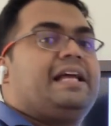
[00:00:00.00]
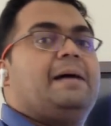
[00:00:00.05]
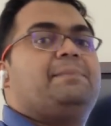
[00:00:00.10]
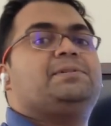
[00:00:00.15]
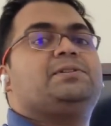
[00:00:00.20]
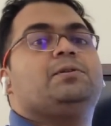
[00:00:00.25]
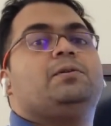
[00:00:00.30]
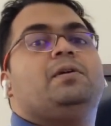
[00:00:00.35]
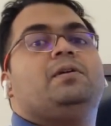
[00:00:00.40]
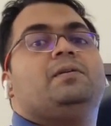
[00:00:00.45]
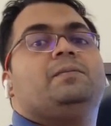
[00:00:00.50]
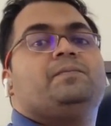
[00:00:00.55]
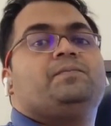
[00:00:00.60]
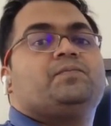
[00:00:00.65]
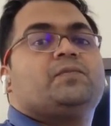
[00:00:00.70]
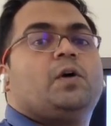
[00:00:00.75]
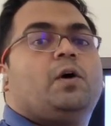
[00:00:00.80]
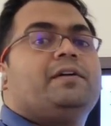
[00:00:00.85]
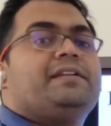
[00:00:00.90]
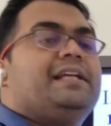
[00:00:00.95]
capsule
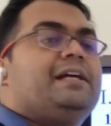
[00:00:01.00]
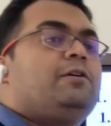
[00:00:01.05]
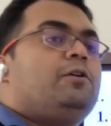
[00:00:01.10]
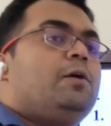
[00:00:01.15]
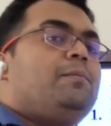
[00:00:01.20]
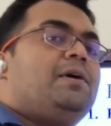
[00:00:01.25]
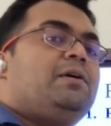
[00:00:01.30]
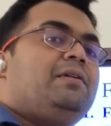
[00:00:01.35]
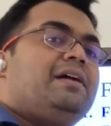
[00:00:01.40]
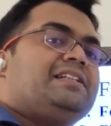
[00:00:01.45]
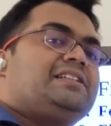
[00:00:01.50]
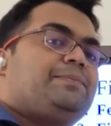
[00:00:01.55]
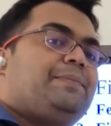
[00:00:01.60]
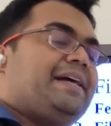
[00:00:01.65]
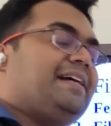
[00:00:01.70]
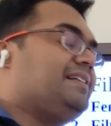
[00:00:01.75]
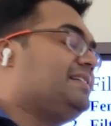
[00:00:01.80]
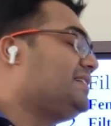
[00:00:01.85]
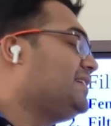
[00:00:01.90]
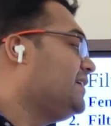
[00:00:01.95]
or the glomerular
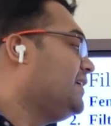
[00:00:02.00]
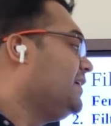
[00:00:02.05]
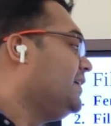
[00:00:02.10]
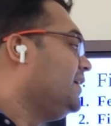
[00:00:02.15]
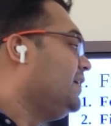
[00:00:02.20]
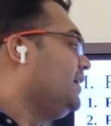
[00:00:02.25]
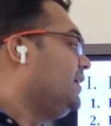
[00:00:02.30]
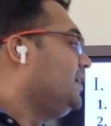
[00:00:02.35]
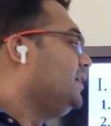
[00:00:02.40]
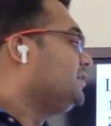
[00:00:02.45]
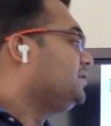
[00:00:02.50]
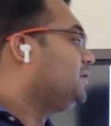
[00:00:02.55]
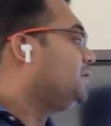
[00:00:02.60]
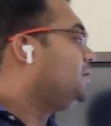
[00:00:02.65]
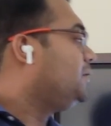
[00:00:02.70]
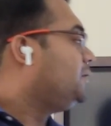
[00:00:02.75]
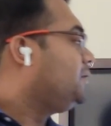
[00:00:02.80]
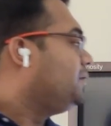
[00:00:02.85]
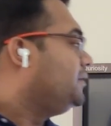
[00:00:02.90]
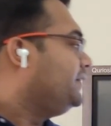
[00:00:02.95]
space.
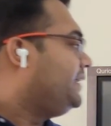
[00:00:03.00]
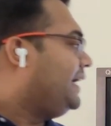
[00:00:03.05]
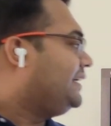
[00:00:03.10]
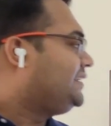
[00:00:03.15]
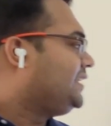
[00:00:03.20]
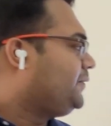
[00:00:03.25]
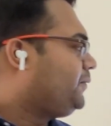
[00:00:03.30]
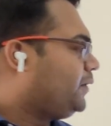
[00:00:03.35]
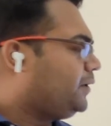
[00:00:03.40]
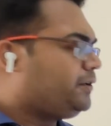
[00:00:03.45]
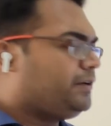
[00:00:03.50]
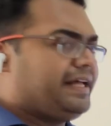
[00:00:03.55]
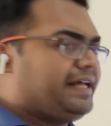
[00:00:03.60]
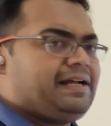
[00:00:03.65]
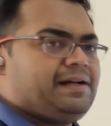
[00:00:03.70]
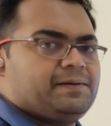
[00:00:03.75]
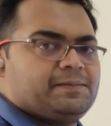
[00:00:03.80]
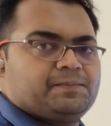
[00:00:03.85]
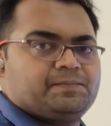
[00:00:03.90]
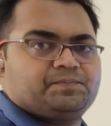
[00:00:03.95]
So that's it for
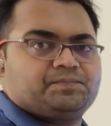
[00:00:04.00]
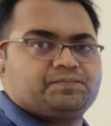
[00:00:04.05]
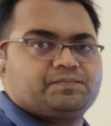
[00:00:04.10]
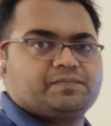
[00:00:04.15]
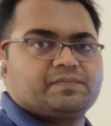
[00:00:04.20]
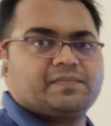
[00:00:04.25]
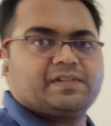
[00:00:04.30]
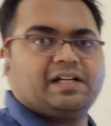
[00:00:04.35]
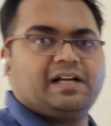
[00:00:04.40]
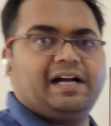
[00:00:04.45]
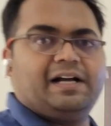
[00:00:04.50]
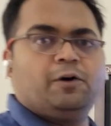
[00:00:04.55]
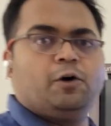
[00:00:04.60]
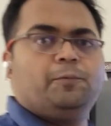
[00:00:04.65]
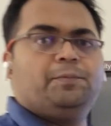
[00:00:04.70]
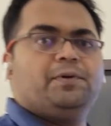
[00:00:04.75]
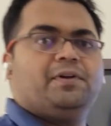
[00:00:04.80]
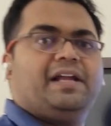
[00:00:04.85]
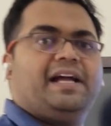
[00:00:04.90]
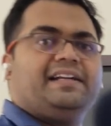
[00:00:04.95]
today. I
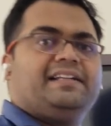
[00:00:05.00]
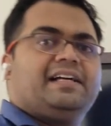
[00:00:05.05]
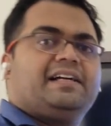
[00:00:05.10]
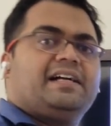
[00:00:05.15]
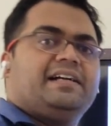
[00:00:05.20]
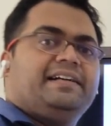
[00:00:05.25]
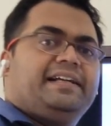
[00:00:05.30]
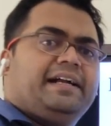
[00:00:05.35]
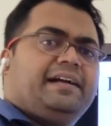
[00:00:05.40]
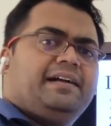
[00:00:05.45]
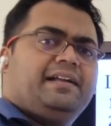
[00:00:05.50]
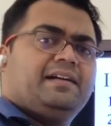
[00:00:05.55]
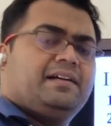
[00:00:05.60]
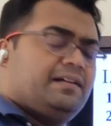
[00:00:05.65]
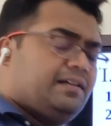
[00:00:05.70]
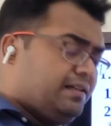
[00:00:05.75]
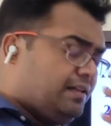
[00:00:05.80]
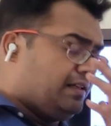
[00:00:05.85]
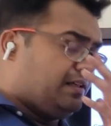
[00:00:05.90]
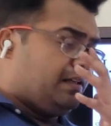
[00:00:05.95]
hope you like the content.
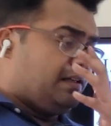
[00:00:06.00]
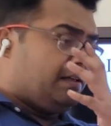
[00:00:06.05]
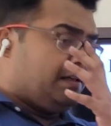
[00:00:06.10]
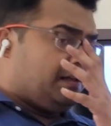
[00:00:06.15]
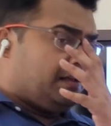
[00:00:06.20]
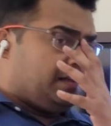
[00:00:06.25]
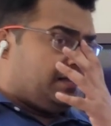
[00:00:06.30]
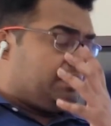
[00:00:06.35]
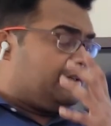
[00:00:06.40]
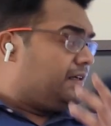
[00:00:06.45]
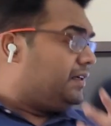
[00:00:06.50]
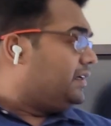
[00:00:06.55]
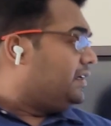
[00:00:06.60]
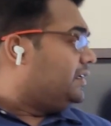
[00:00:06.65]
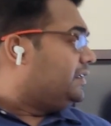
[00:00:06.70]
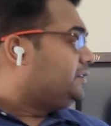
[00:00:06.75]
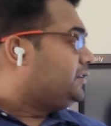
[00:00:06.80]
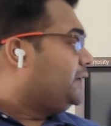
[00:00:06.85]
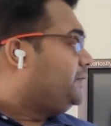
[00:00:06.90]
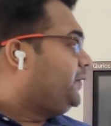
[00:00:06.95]

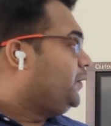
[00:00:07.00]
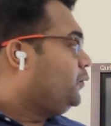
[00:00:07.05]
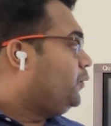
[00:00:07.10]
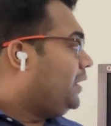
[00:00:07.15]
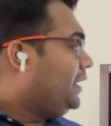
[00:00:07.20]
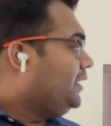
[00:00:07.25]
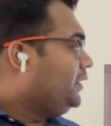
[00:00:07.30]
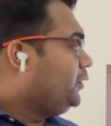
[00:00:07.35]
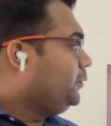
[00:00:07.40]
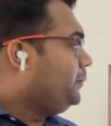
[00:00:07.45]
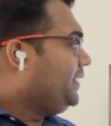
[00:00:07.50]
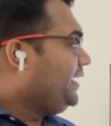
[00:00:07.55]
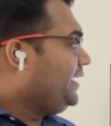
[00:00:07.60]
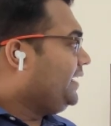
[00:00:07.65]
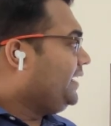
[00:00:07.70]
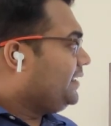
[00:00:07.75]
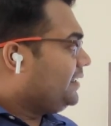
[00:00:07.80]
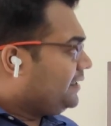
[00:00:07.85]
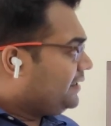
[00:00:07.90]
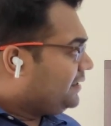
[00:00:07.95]
If you want to
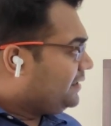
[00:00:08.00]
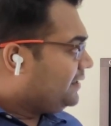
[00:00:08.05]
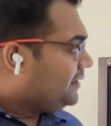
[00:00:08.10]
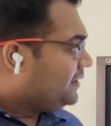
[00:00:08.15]
be